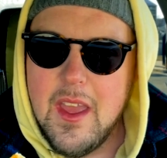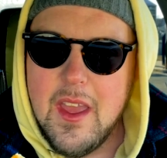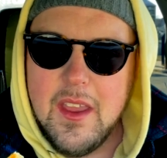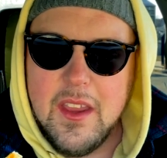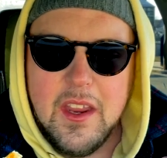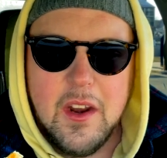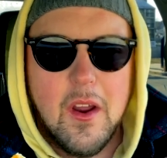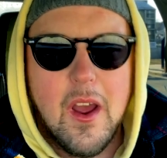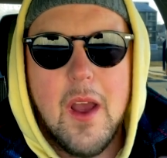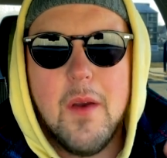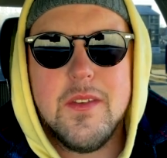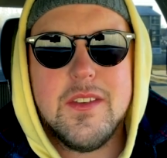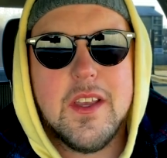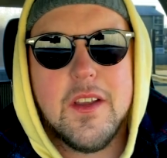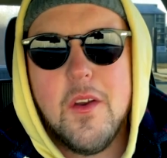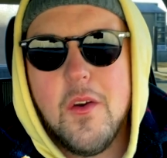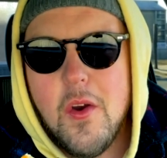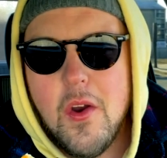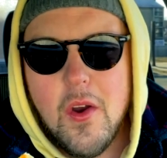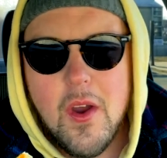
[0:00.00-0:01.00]
you know, I was like,
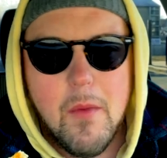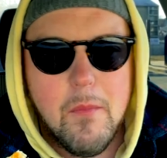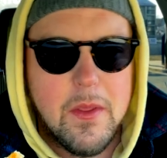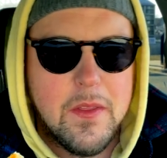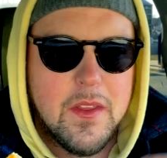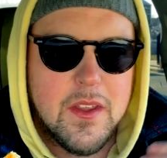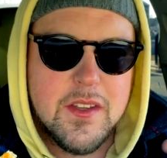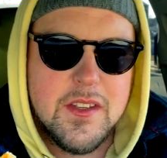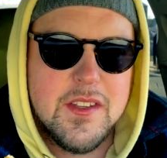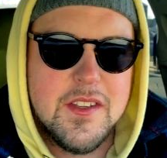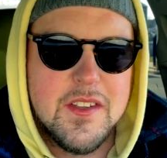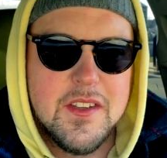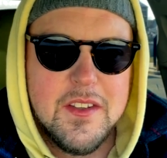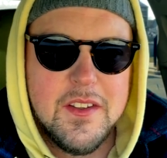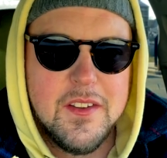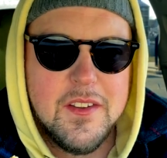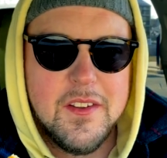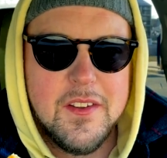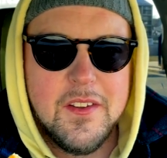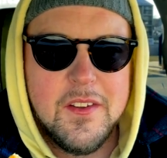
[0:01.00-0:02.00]
oh, I'm in this
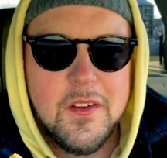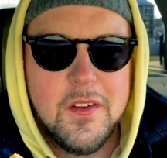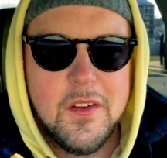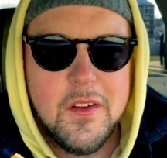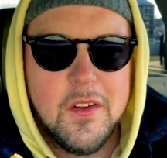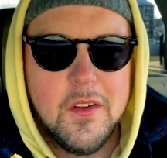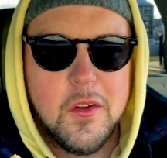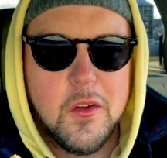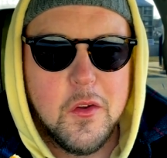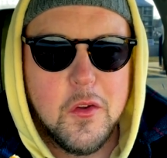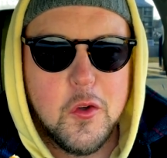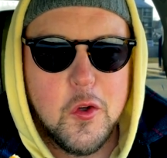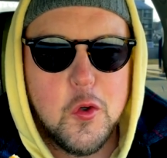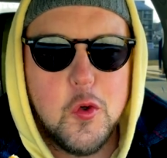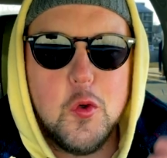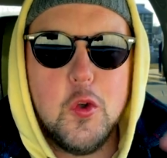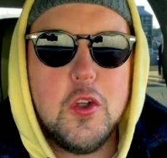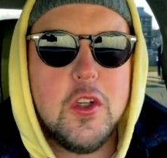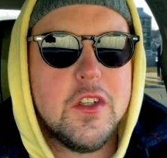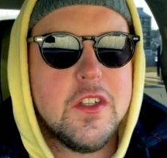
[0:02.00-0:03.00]

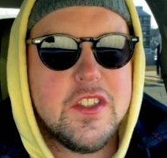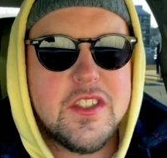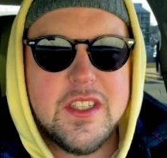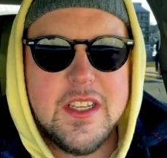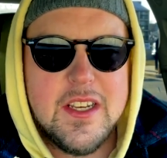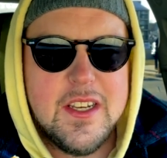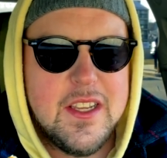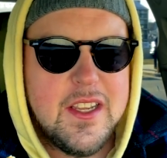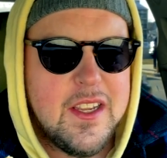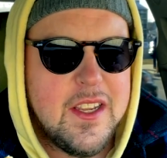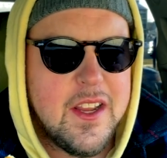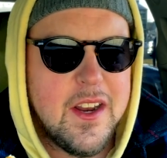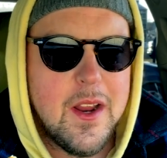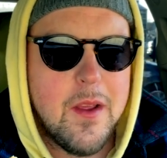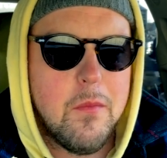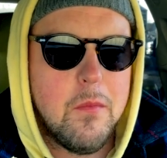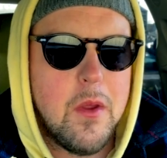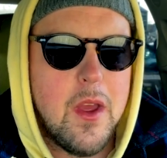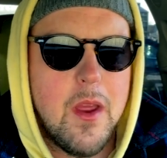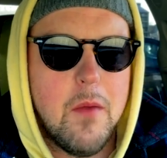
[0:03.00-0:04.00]
cooler city, and
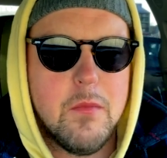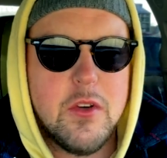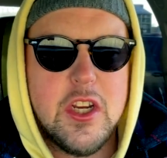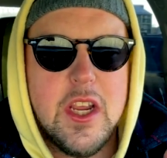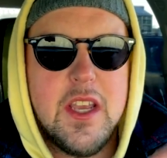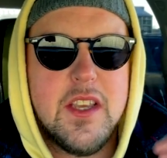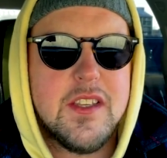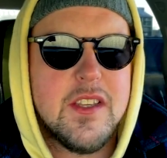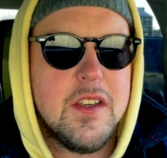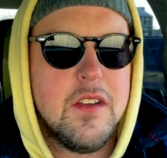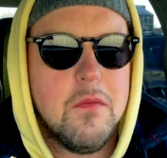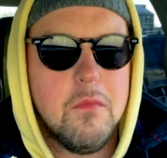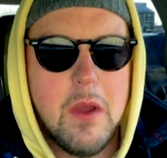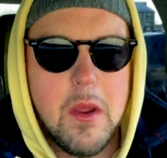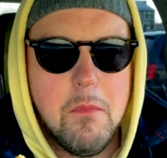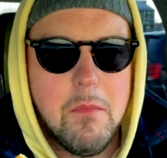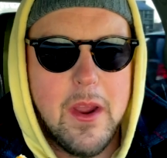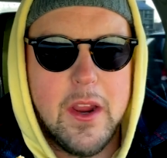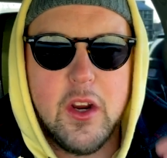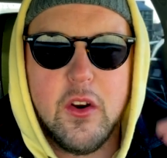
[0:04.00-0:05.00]
I'm chasing
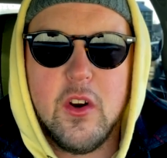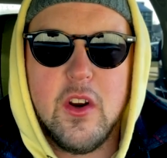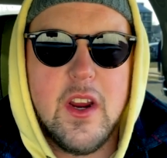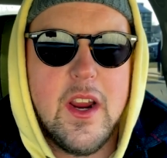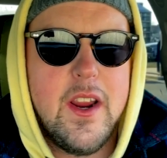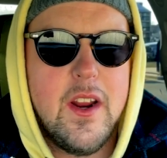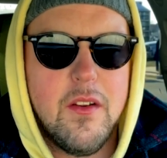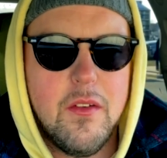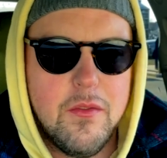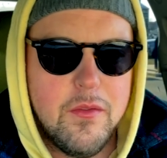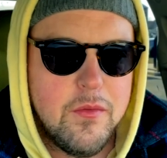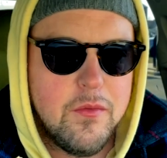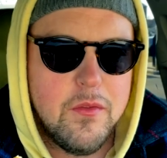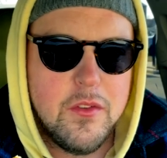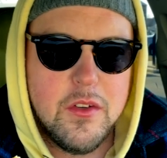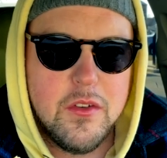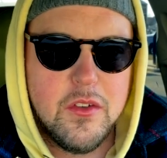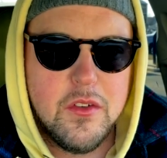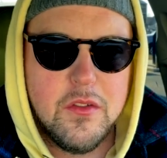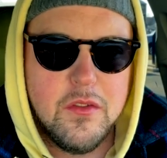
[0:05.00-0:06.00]
my creative
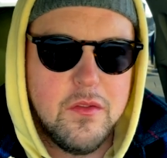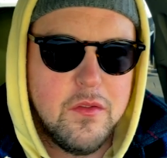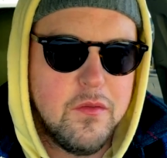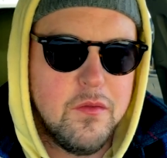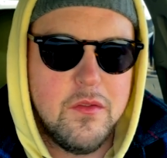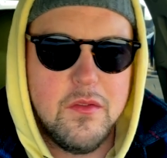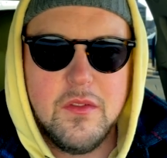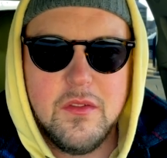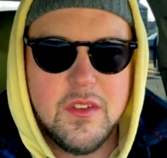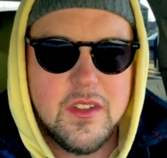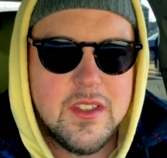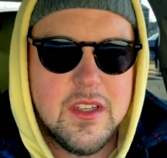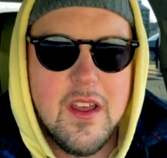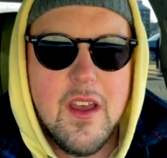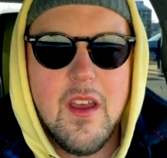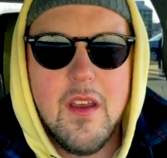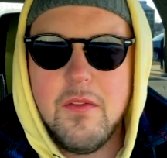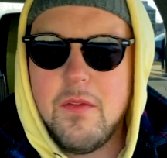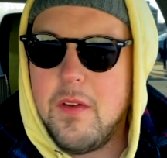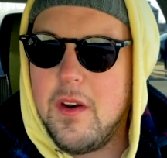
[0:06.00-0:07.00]

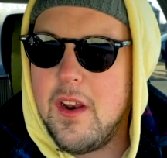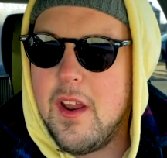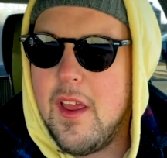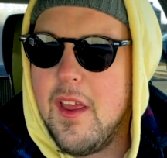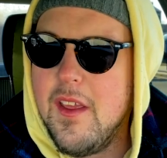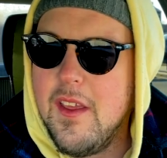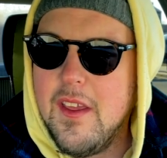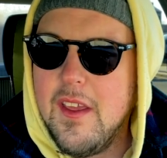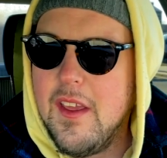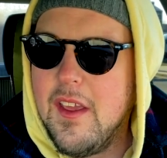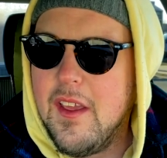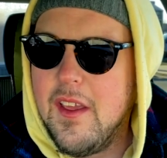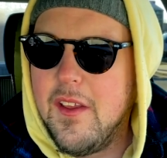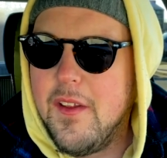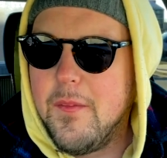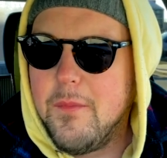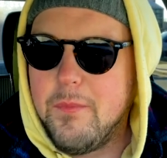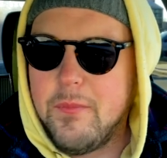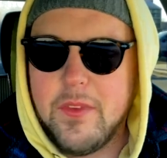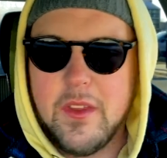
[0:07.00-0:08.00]
stuff, and
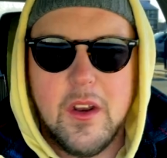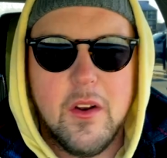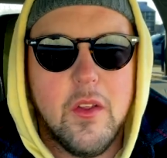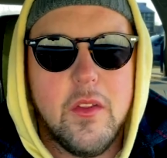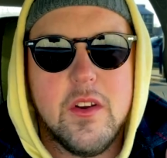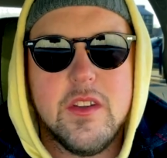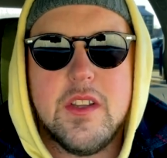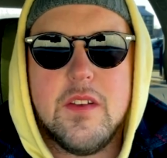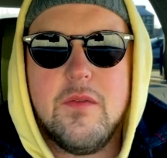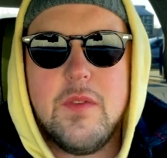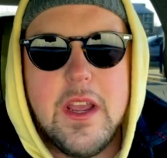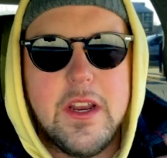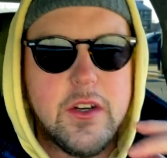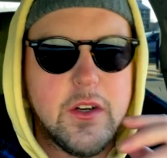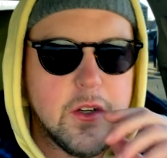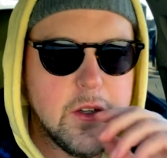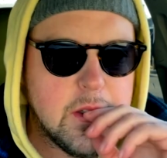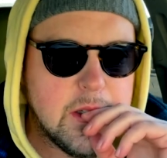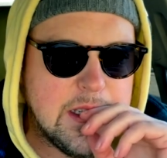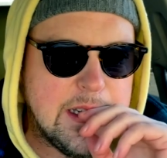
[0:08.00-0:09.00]
you know, there's
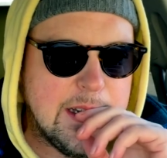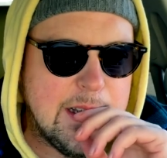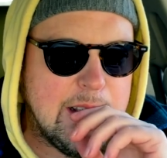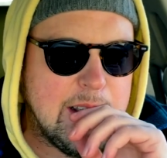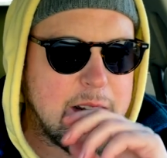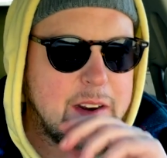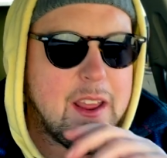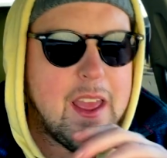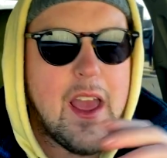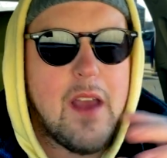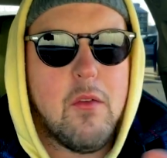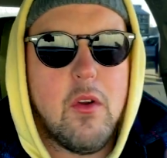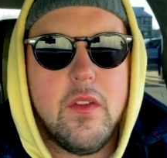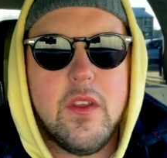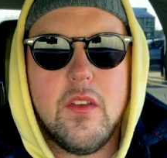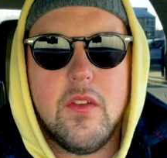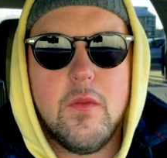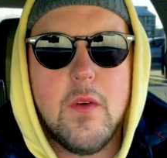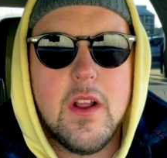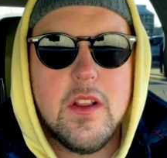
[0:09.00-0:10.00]
adventures still, and I have all
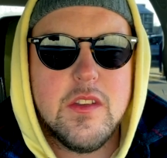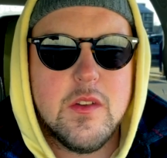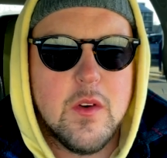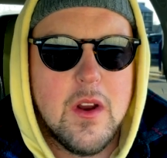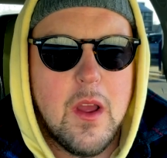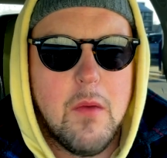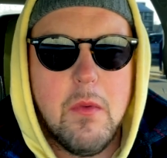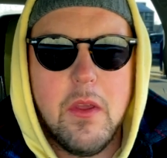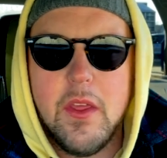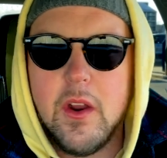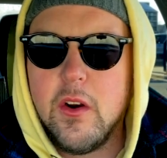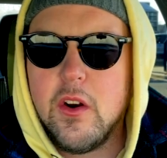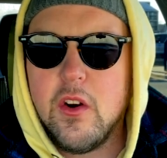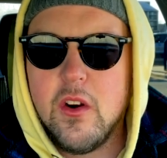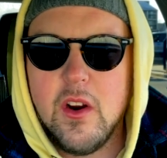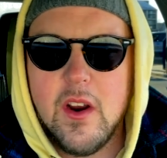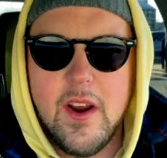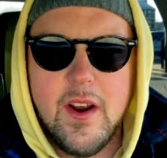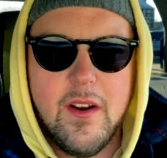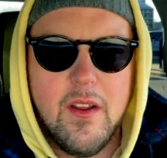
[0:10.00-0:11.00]
these friends around me that are
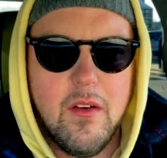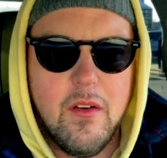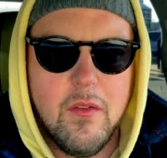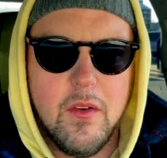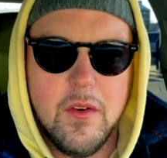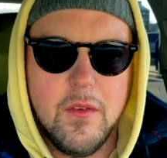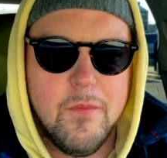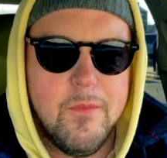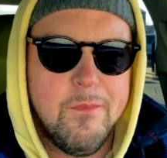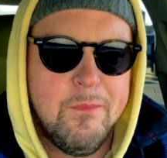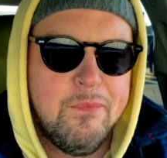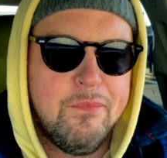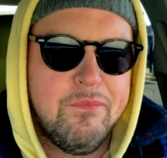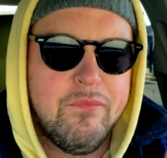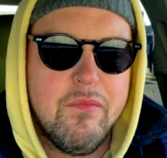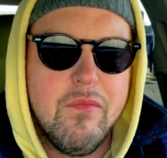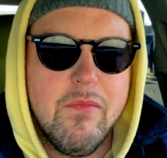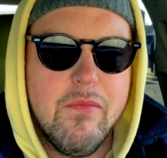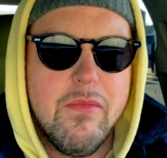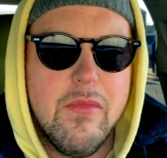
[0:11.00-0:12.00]
creative, and
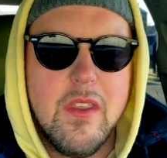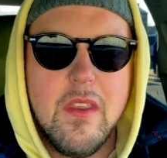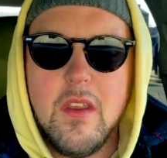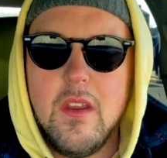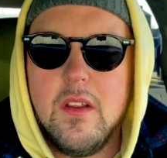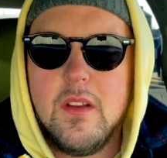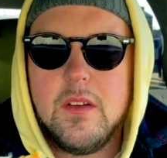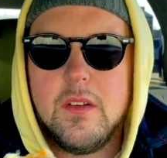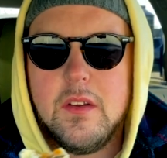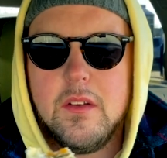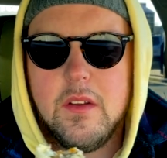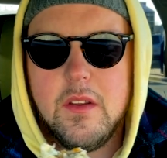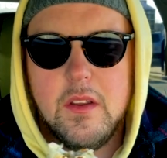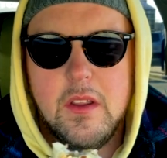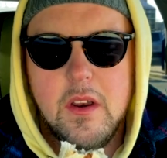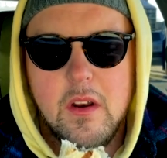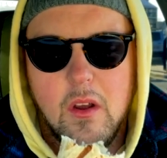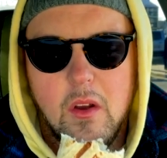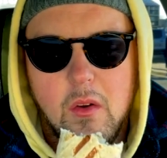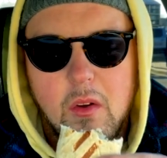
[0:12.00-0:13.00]
you
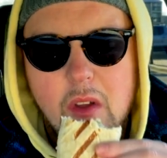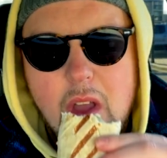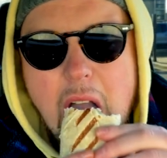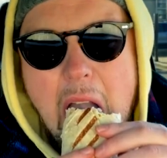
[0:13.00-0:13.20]
know.